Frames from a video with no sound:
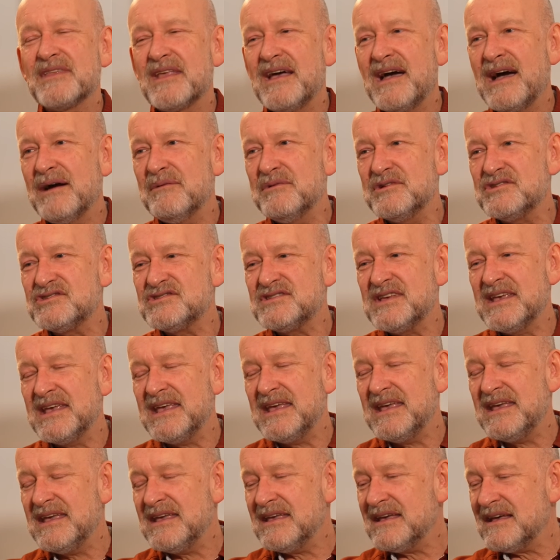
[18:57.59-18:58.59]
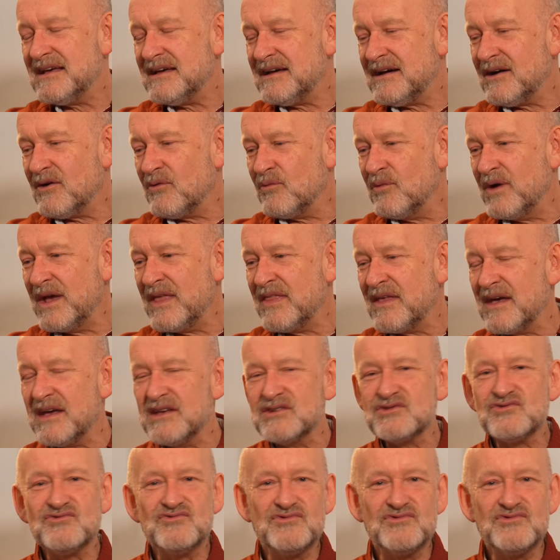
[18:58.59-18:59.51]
I would say, a way that is